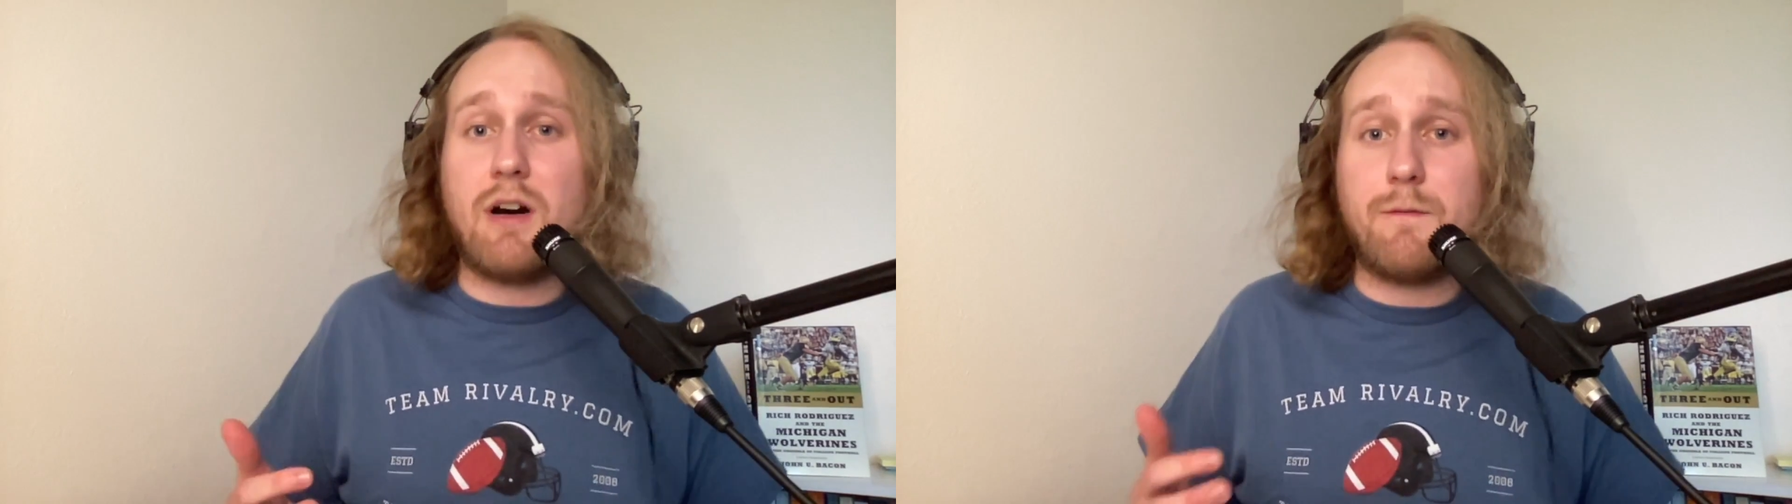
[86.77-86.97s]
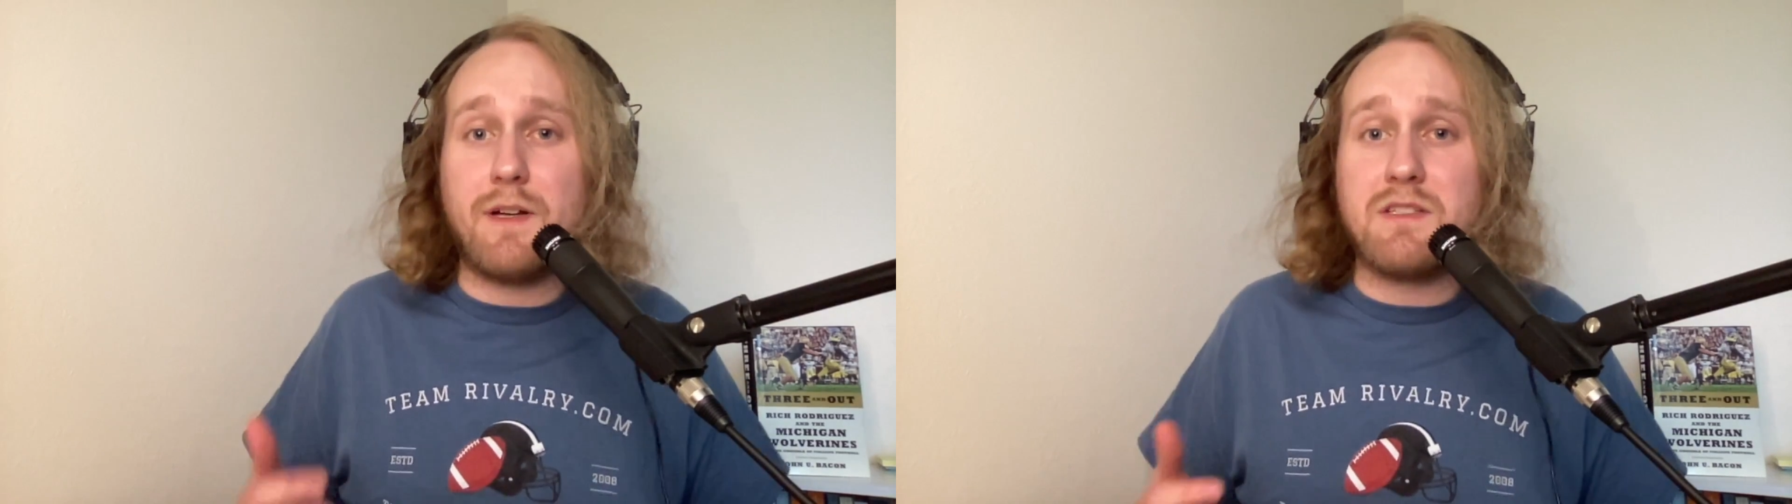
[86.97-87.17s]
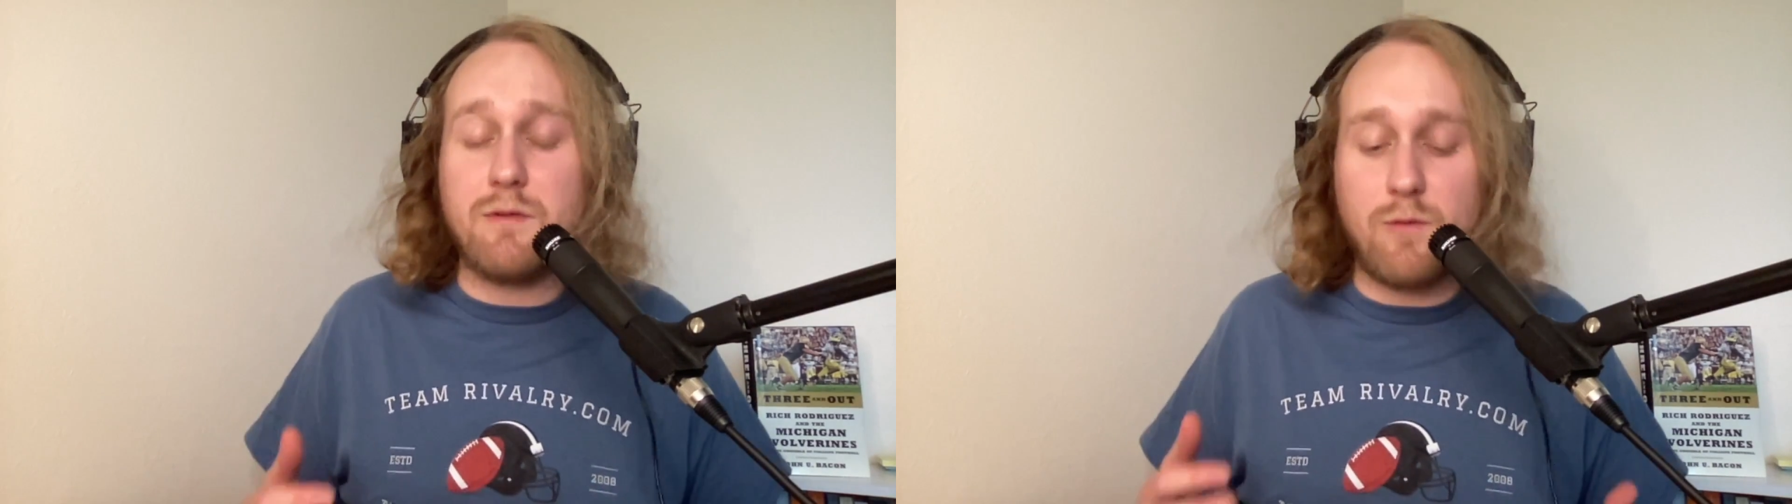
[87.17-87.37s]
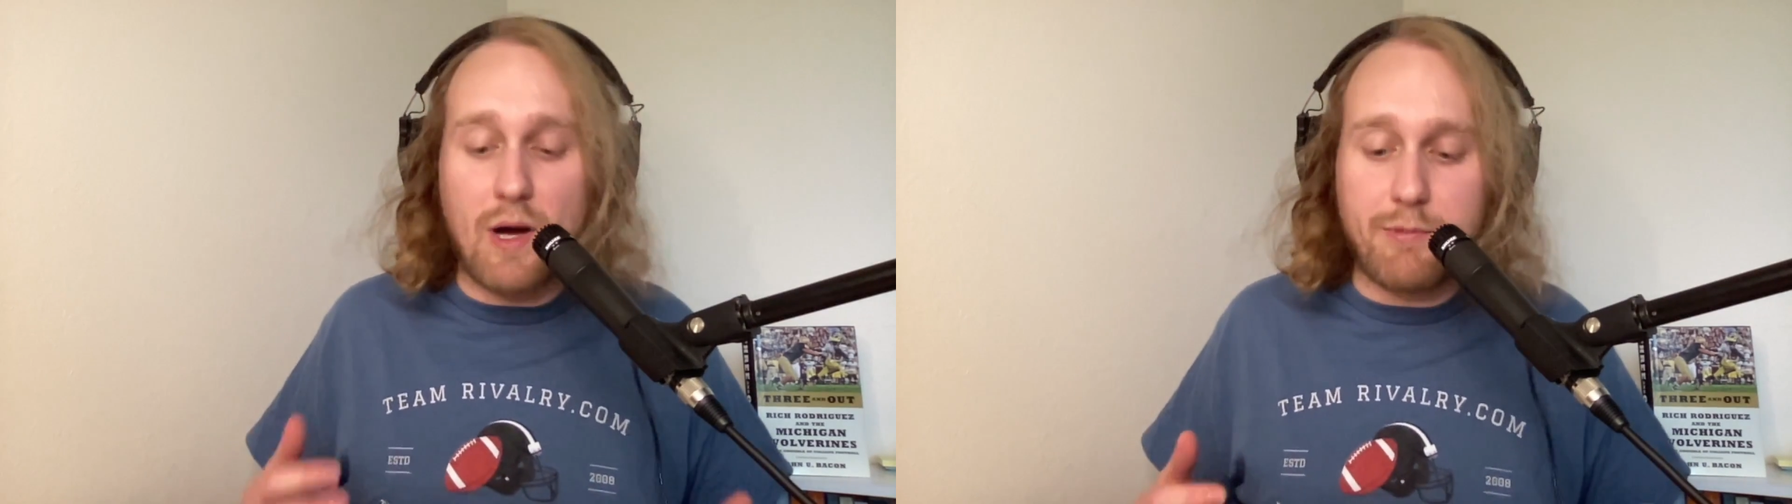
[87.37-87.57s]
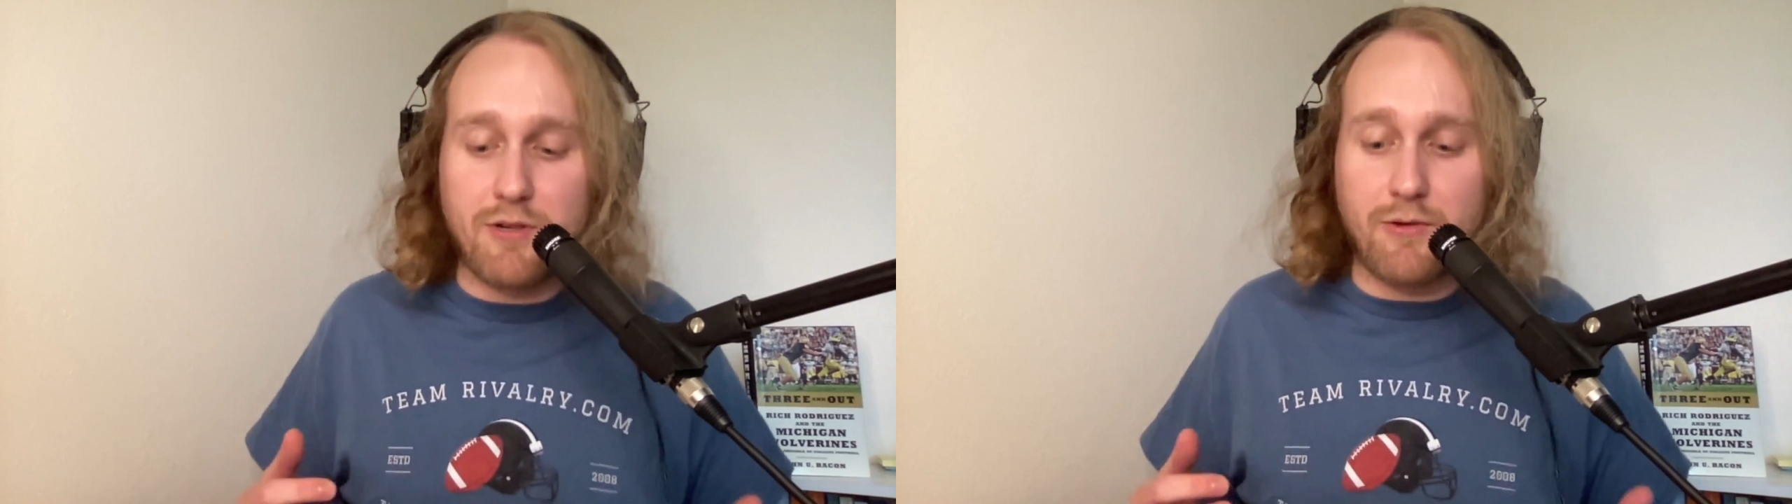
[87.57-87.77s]
offensive
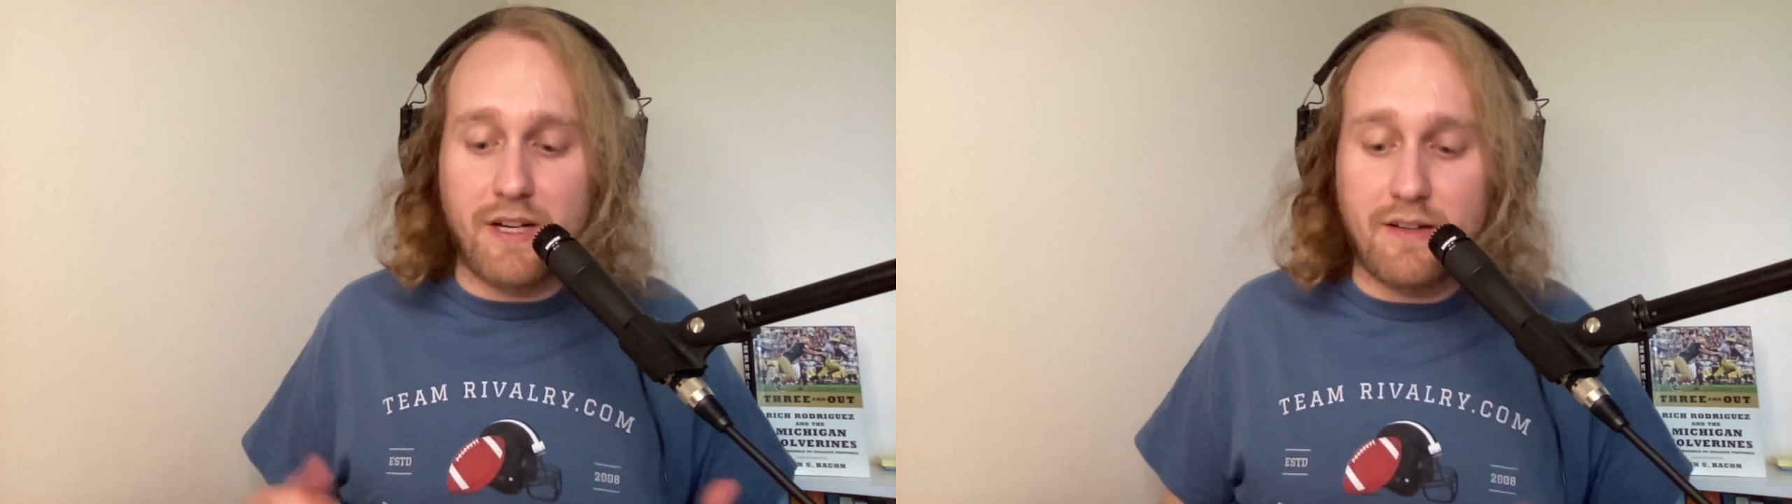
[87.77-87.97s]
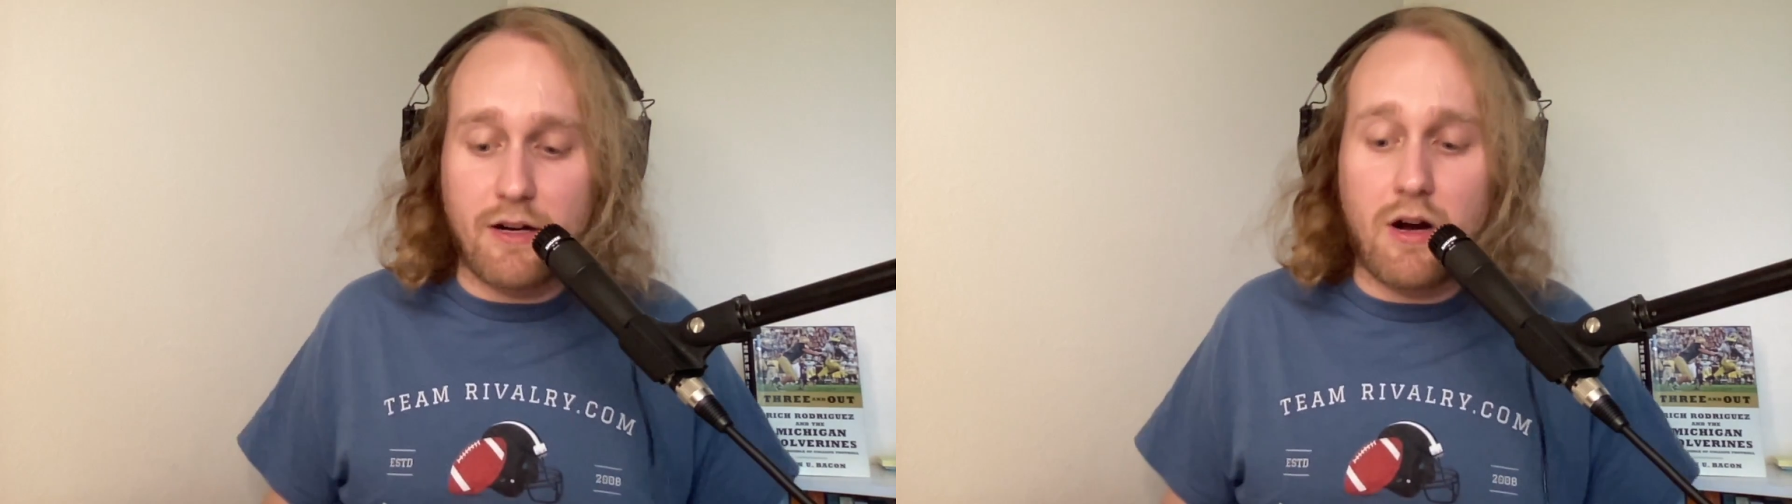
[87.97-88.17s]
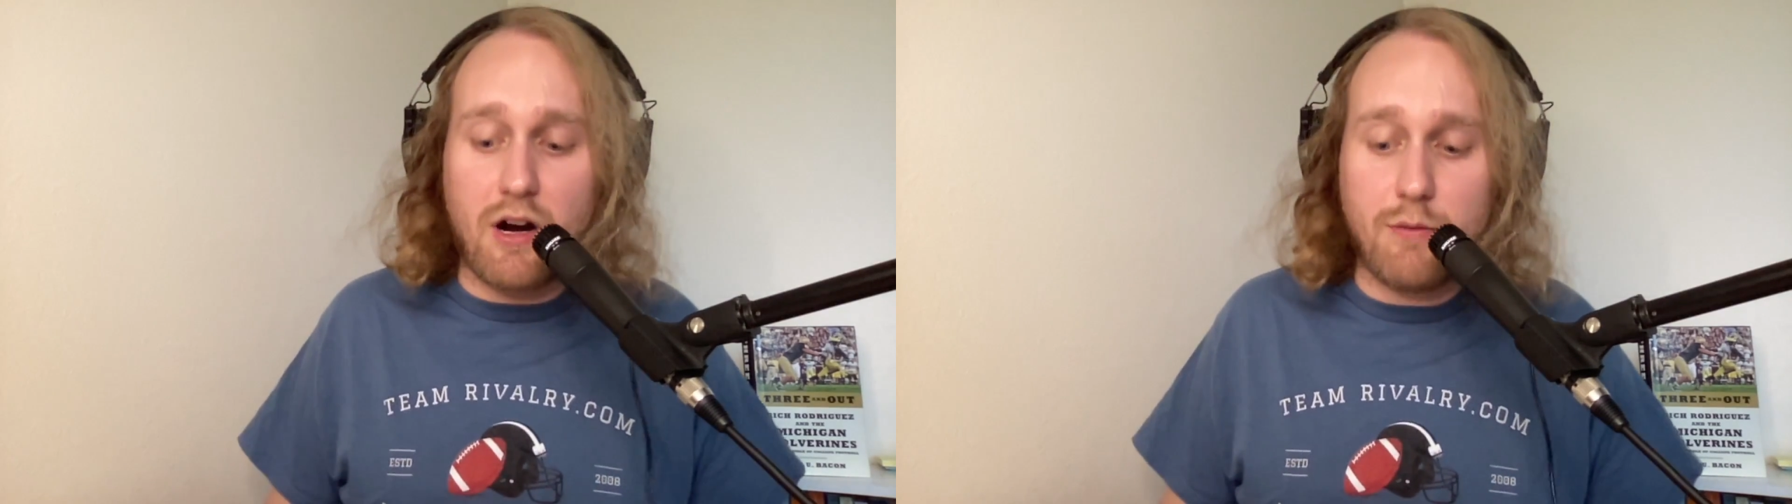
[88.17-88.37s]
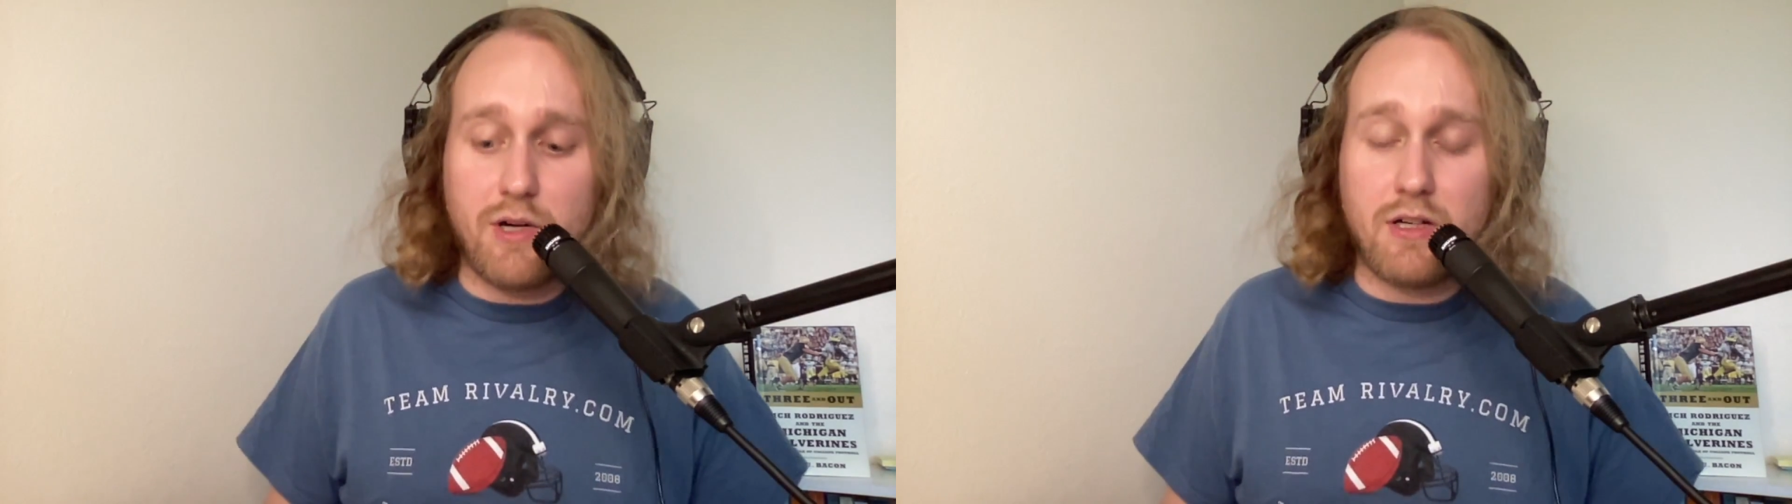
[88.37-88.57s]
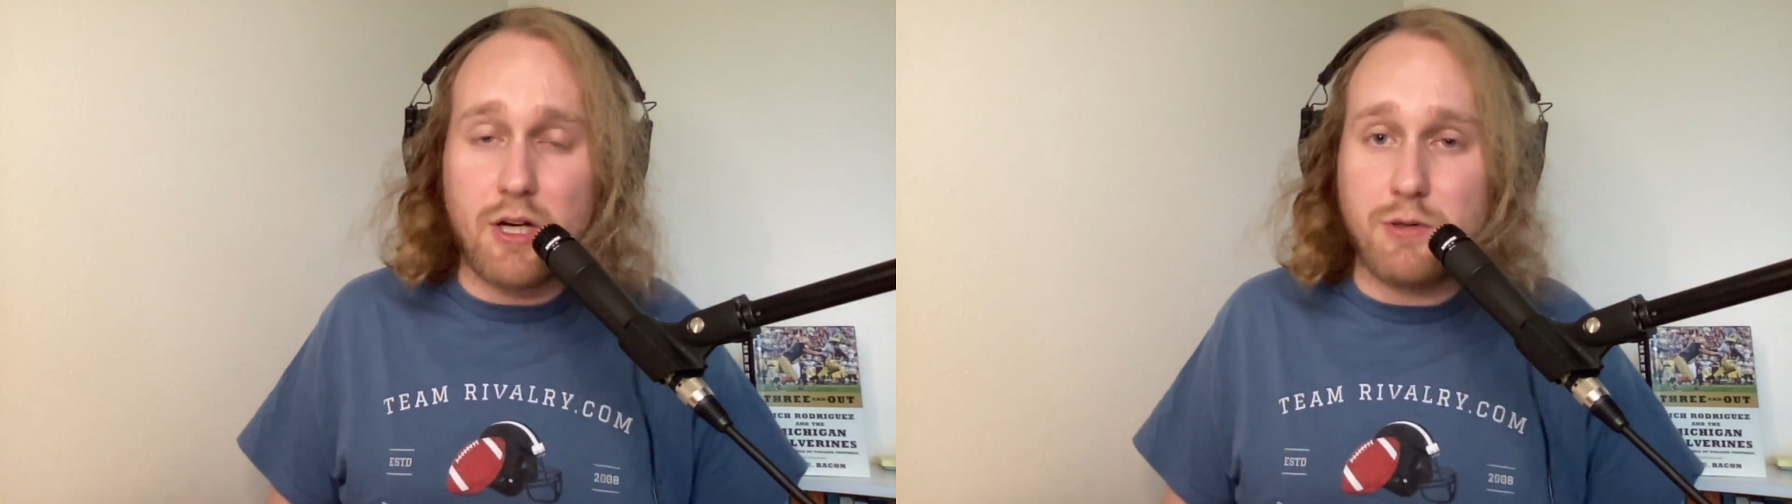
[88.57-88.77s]
weaponry that a
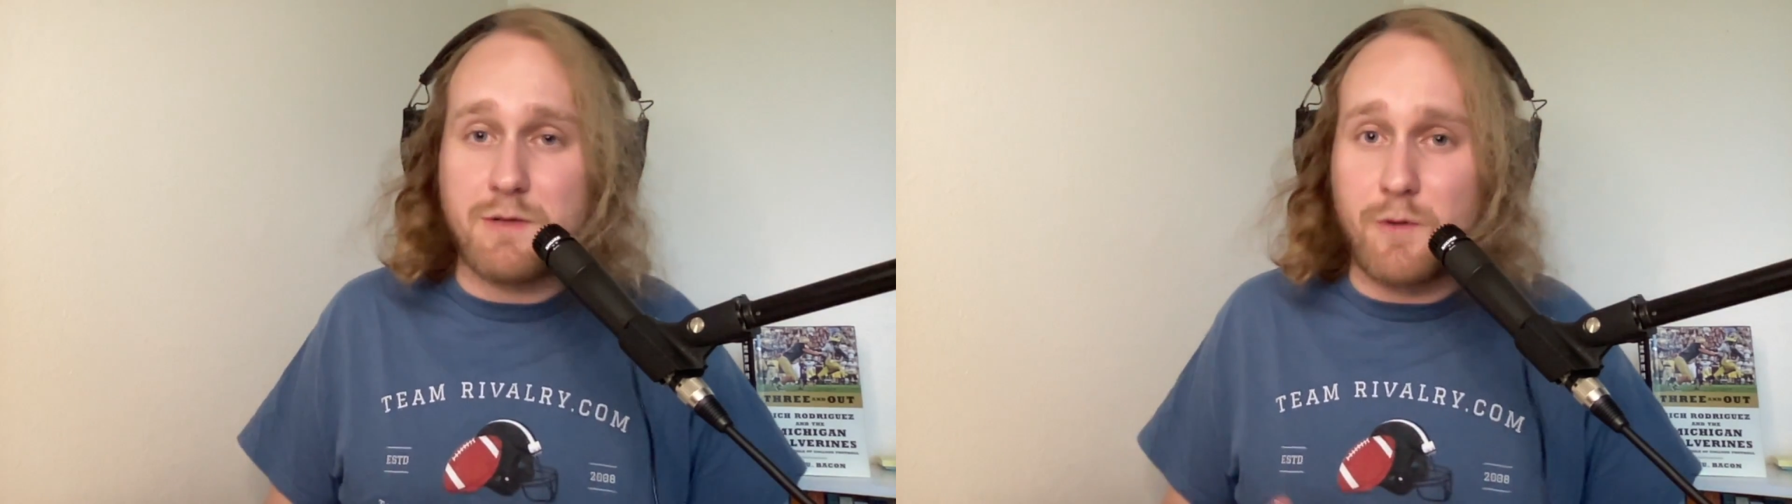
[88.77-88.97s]
Harbaugh-coached